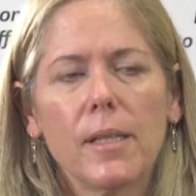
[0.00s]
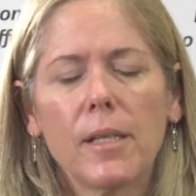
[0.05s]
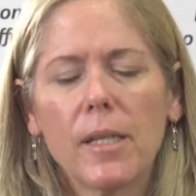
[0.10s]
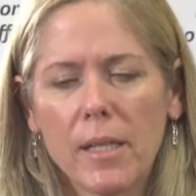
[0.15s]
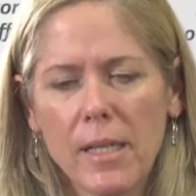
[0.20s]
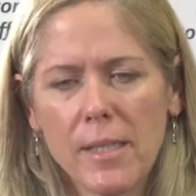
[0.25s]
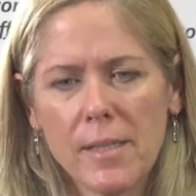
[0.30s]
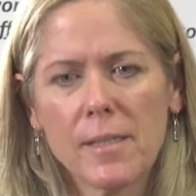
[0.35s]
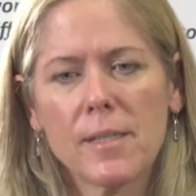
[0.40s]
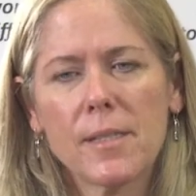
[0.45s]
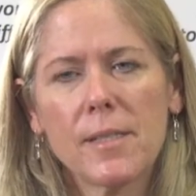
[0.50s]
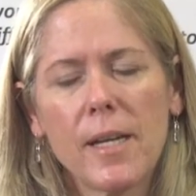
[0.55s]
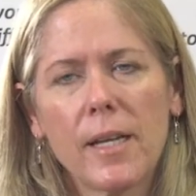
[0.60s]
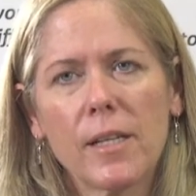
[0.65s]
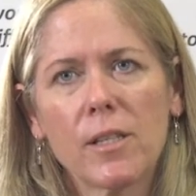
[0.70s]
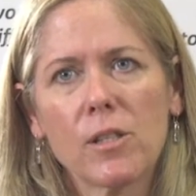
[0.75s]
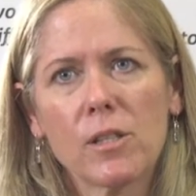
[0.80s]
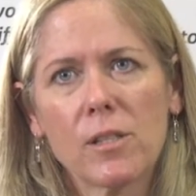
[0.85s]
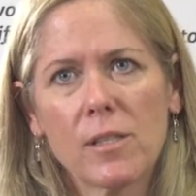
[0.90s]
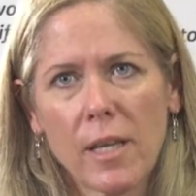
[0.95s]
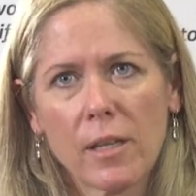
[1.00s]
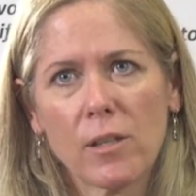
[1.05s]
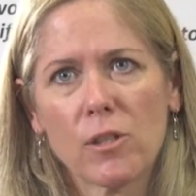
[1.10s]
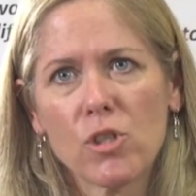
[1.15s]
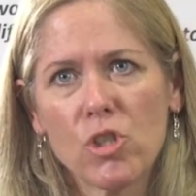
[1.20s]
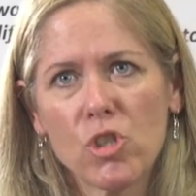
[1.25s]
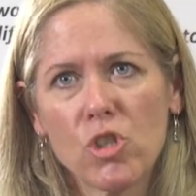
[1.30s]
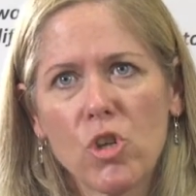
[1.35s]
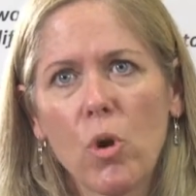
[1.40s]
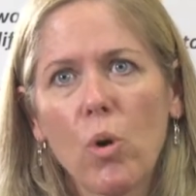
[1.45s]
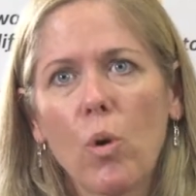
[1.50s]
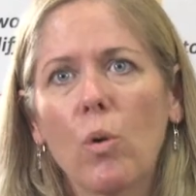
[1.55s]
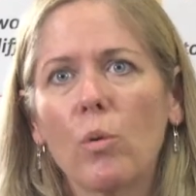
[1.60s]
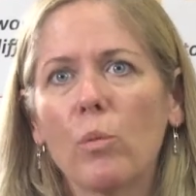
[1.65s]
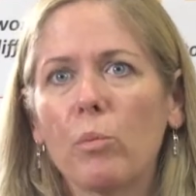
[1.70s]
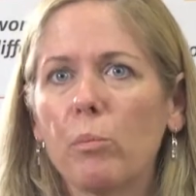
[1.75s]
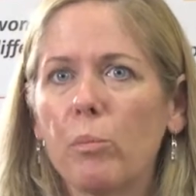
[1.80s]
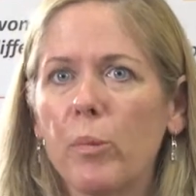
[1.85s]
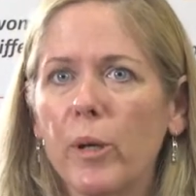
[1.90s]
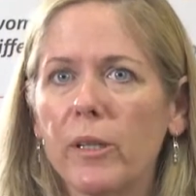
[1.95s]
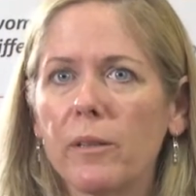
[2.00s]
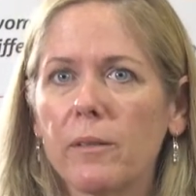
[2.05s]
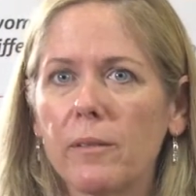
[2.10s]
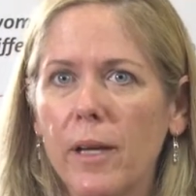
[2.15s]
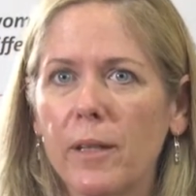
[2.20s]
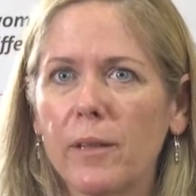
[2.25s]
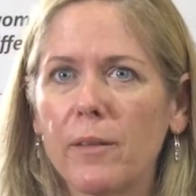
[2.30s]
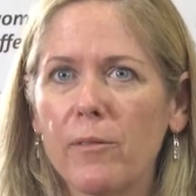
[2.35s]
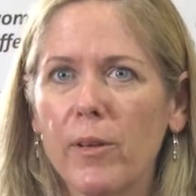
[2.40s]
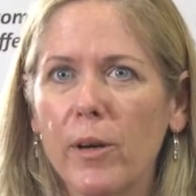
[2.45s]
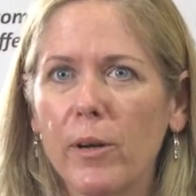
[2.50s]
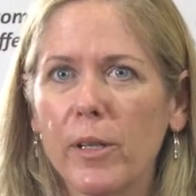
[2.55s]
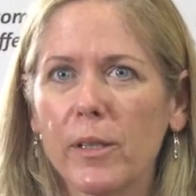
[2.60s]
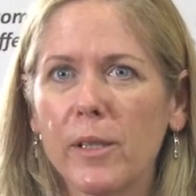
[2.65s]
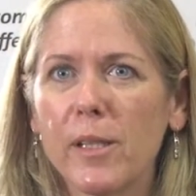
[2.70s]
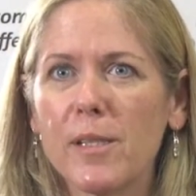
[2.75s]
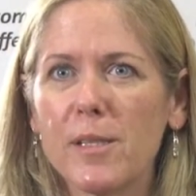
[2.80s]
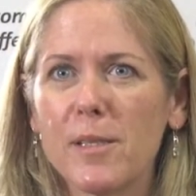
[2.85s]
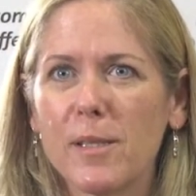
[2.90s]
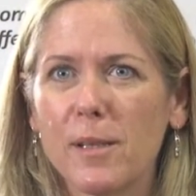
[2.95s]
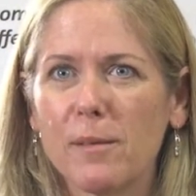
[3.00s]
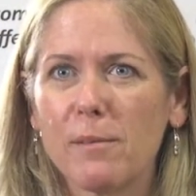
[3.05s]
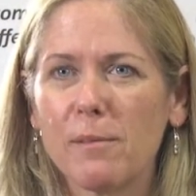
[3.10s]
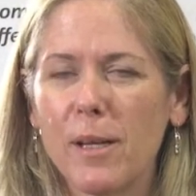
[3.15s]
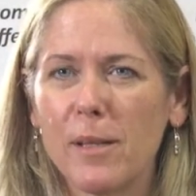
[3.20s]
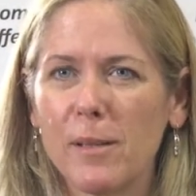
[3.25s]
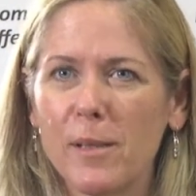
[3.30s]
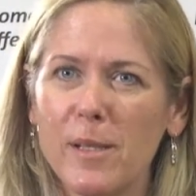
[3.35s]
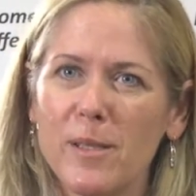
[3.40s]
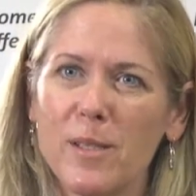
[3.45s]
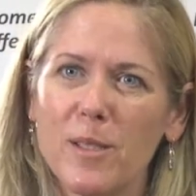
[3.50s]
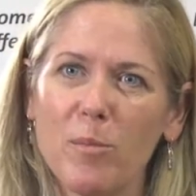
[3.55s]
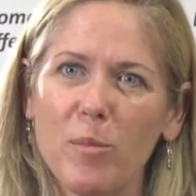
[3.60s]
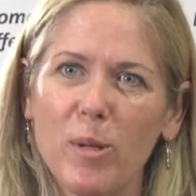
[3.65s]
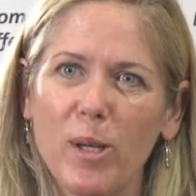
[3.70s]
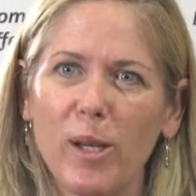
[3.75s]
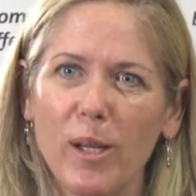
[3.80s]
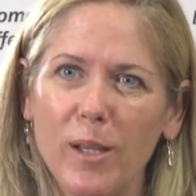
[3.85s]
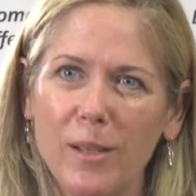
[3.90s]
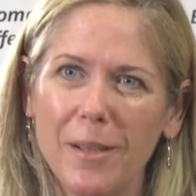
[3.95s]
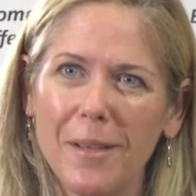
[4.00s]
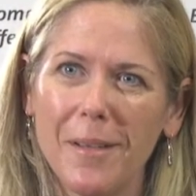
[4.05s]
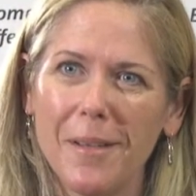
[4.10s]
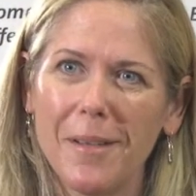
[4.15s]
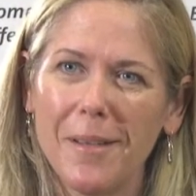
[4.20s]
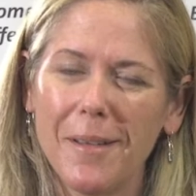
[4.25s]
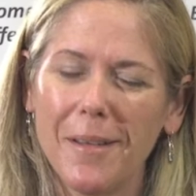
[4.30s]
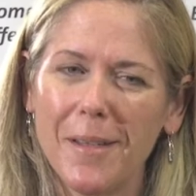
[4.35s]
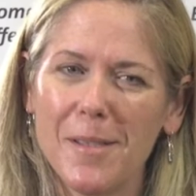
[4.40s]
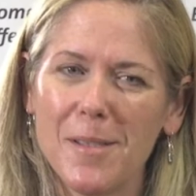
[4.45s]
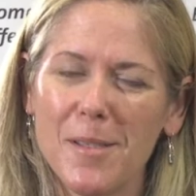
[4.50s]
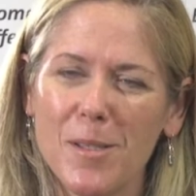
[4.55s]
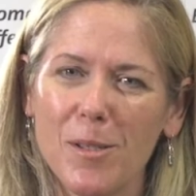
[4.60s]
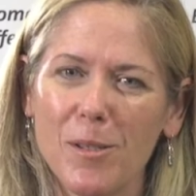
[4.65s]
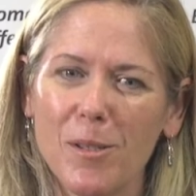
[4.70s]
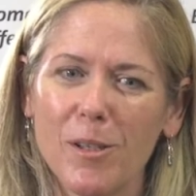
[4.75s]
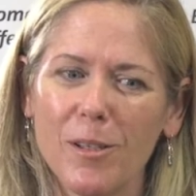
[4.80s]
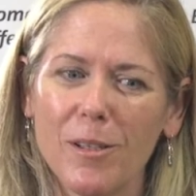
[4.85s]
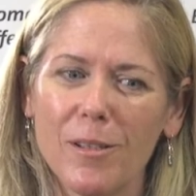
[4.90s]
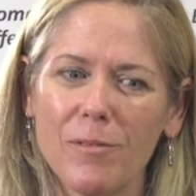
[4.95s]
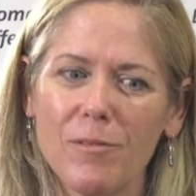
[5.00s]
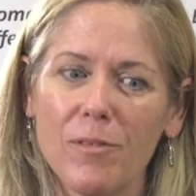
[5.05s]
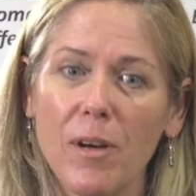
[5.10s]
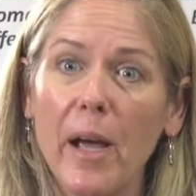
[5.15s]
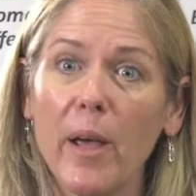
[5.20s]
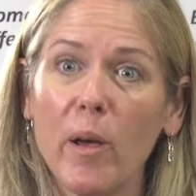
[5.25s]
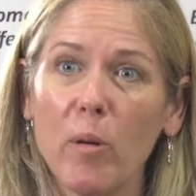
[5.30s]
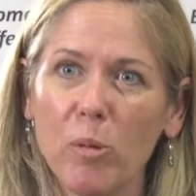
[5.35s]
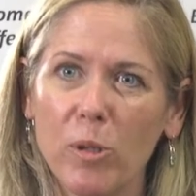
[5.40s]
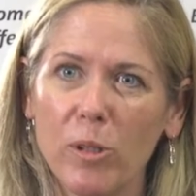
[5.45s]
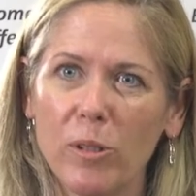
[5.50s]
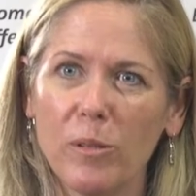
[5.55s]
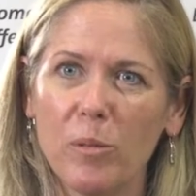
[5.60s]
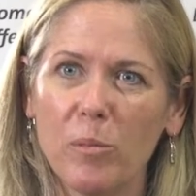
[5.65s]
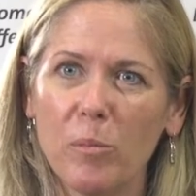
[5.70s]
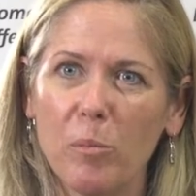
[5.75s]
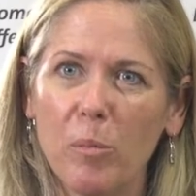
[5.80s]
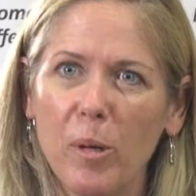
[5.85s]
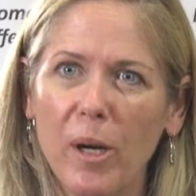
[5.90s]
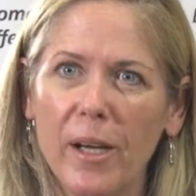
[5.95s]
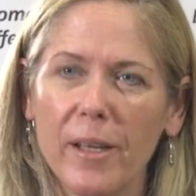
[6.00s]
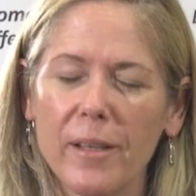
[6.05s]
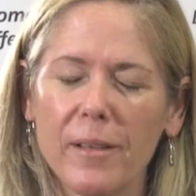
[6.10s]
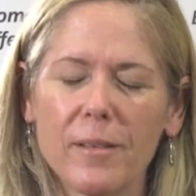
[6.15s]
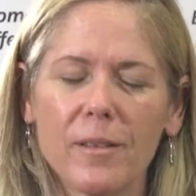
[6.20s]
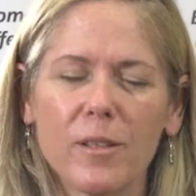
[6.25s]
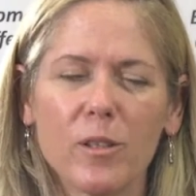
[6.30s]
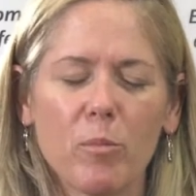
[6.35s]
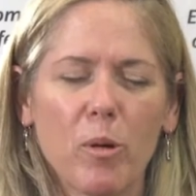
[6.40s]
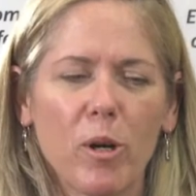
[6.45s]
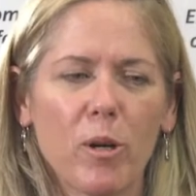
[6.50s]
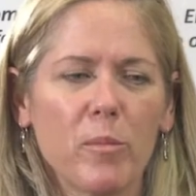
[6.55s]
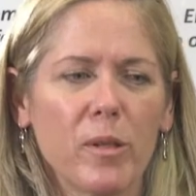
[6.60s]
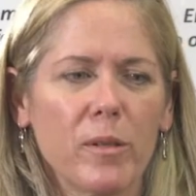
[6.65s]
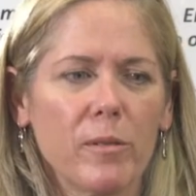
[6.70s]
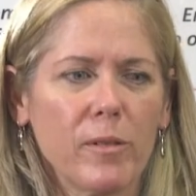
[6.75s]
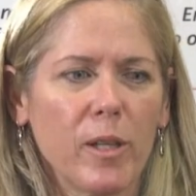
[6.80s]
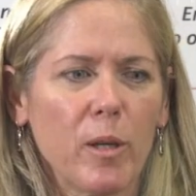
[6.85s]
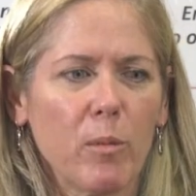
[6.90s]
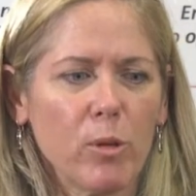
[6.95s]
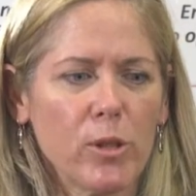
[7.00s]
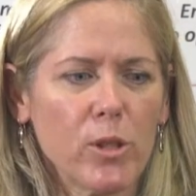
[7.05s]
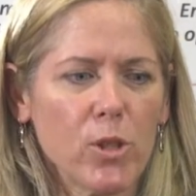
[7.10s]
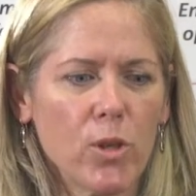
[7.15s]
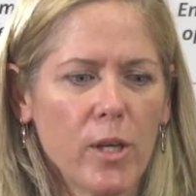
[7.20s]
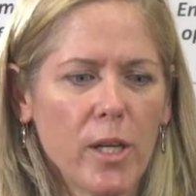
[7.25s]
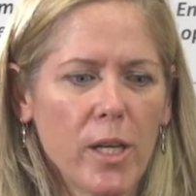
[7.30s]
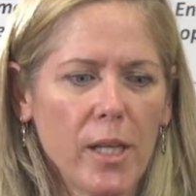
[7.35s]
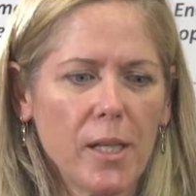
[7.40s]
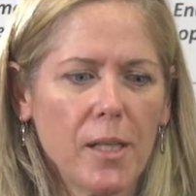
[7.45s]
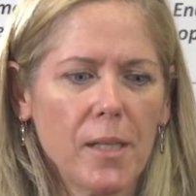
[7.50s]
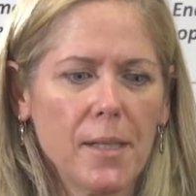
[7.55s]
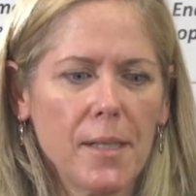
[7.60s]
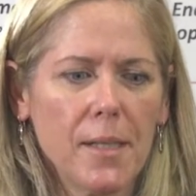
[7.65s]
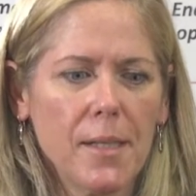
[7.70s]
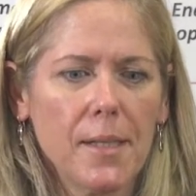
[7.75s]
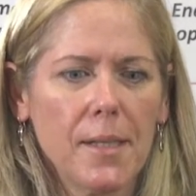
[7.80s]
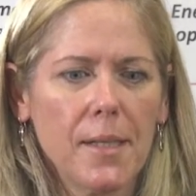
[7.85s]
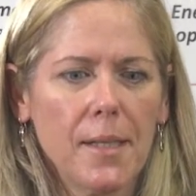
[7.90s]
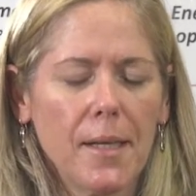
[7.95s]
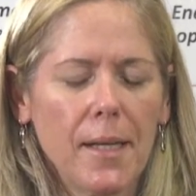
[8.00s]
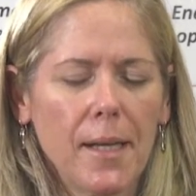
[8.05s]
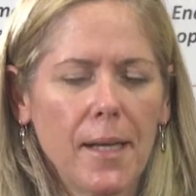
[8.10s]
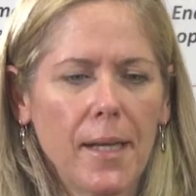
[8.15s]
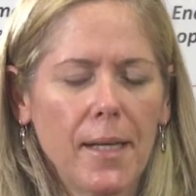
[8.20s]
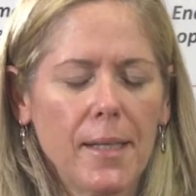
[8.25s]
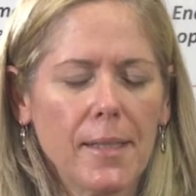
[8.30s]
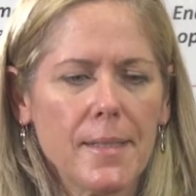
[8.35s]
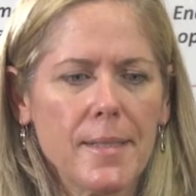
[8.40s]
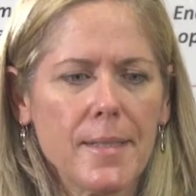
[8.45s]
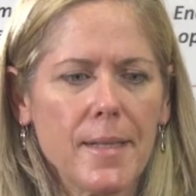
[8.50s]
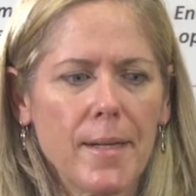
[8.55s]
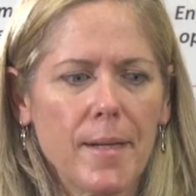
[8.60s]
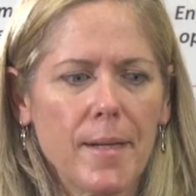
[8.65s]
isn't set in stone, but at the very least, it needs to be considered viable by the Department of Labor and Training. And